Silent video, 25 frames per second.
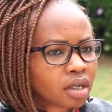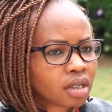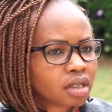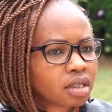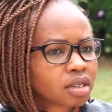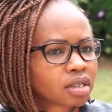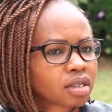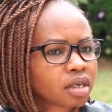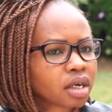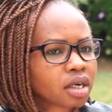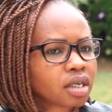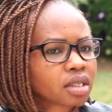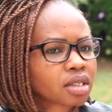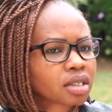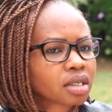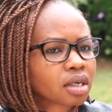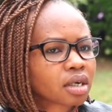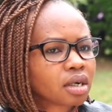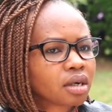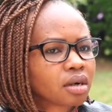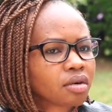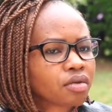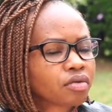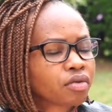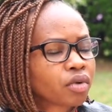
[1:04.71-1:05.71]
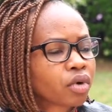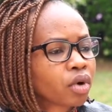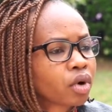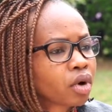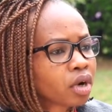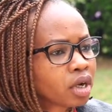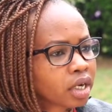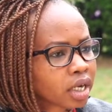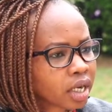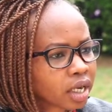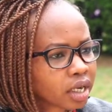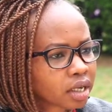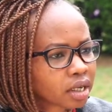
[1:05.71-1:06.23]
These rights for
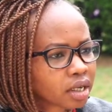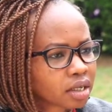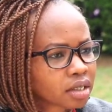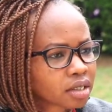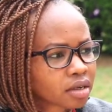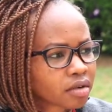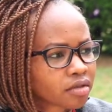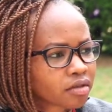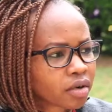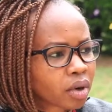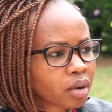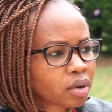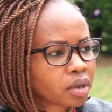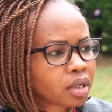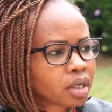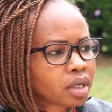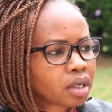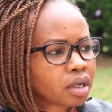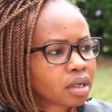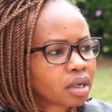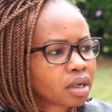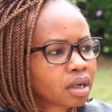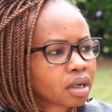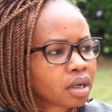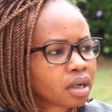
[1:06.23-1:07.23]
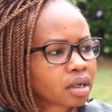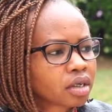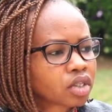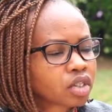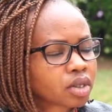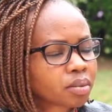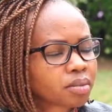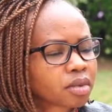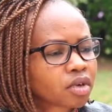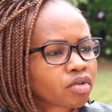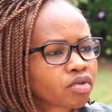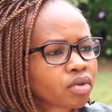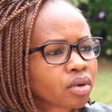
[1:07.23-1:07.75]
all Kenyans are found in
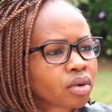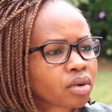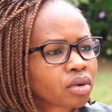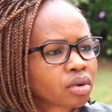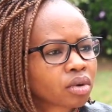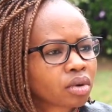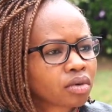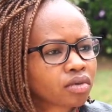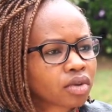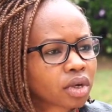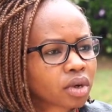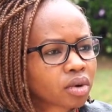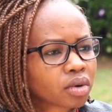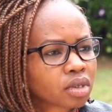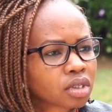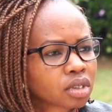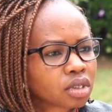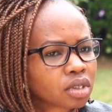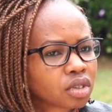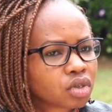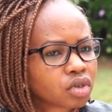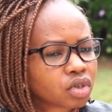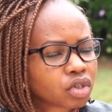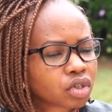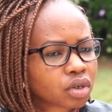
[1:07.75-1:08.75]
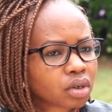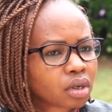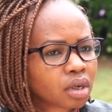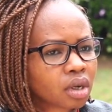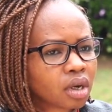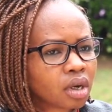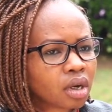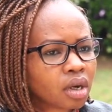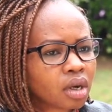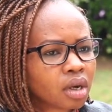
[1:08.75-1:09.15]
Chapter 4 of the Constitution.